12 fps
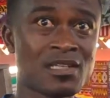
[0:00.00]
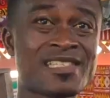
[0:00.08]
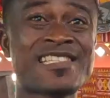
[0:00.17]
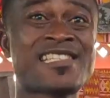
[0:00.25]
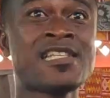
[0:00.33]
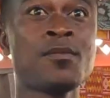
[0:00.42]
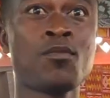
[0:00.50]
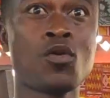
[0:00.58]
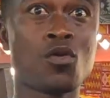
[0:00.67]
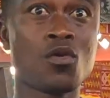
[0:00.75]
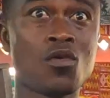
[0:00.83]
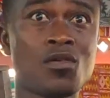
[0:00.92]

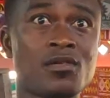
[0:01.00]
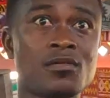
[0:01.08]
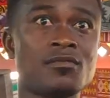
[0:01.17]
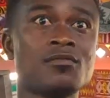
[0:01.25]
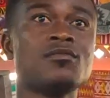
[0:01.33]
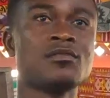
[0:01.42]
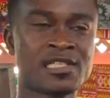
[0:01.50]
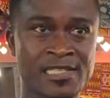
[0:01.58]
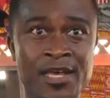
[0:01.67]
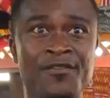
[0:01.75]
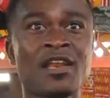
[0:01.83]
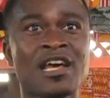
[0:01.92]
Symbol.
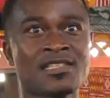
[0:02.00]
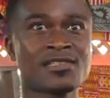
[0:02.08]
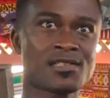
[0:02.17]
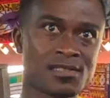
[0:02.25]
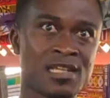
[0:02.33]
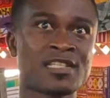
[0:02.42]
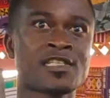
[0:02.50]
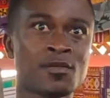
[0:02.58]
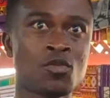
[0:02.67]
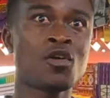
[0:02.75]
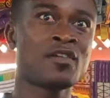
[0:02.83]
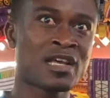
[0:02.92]
Serving as the
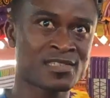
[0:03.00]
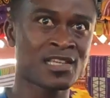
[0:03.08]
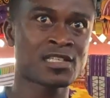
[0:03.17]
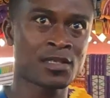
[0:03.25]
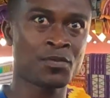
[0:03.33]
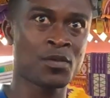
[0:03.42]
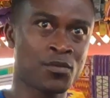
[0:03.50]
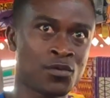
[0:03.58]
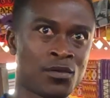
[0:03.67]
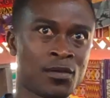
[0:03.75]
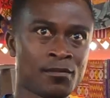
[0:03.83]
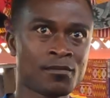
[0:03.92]
symbol of the Asante
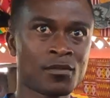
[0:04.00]
people.